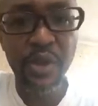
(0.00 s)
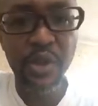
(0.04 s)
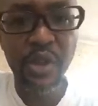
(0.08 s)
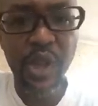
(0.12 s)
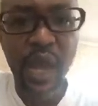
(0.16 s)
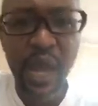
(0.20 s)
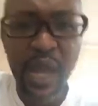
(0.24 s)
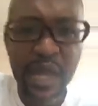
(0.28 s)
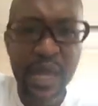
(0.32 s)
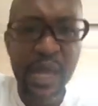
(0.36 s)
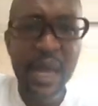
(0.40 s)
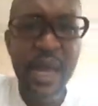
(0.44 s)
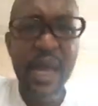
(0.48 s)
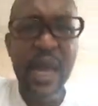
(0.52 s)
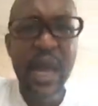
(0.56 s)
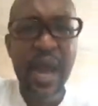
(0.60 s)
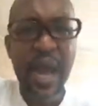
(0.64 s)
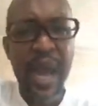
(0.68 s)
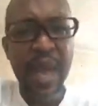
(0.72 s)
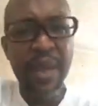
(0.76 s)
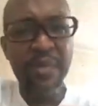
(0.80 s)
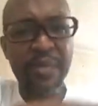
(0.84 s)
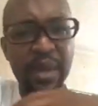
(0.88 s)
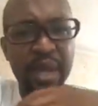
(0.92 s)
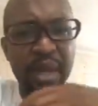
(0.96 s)
So
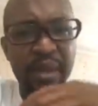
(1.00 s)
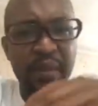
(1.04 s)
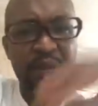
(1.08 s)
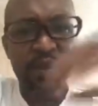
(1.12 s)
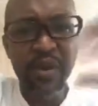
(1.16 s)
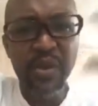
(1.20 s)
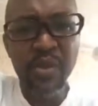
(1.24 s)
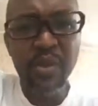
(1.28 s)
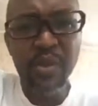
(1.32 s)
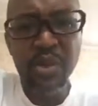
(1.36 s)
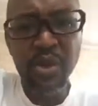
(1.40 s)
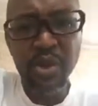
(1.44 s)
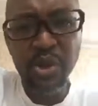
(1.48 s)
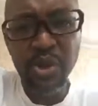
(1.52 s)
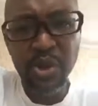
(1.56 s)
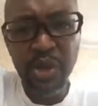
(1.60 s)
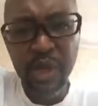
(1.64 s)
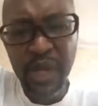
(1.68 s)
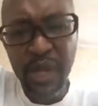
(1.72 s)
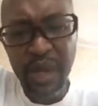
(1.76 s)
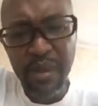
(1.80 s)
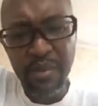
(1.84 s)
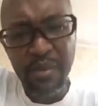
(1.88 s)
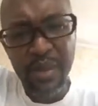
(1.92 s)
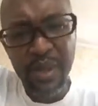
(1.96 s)
I believe in Ubuntu,
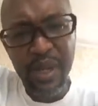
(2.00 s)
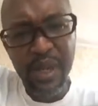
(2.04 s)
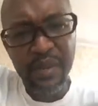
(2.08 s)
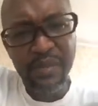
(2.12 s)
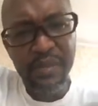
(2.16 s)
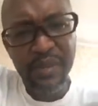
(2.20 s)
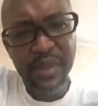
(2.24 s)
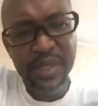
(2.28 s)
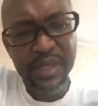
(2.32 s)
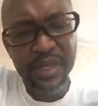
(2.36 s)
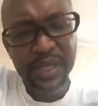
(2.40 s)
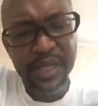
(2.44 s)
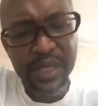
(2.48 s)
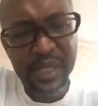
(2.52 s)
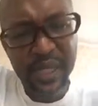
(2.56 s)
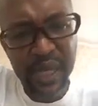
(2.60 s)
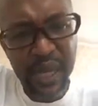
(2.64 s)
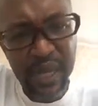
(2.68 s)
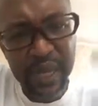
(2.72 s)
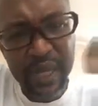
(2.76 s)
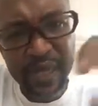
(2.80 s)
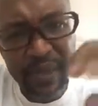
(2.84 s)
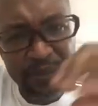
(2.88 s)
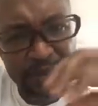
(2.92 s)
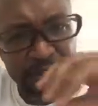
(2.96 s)
and I believe in
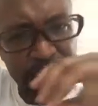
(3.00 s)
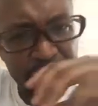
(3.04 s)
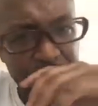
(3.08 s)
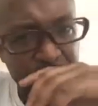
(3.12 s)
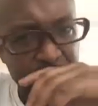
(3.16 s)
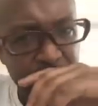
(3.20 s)
selling